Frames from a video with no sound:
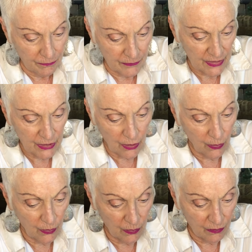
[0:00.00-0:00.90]

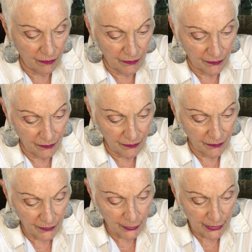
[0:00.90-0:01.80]
So
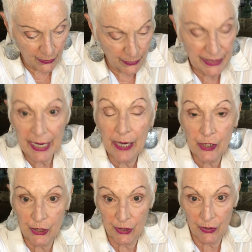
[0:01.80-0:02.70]
there is
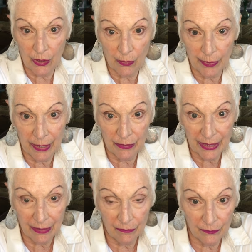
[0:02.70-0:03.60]
protection around
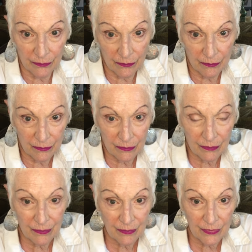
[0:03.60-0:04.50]
it,
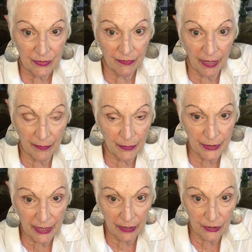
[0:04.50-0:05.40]
divine
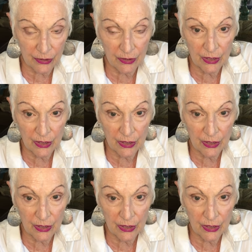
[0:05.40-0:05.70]
protection.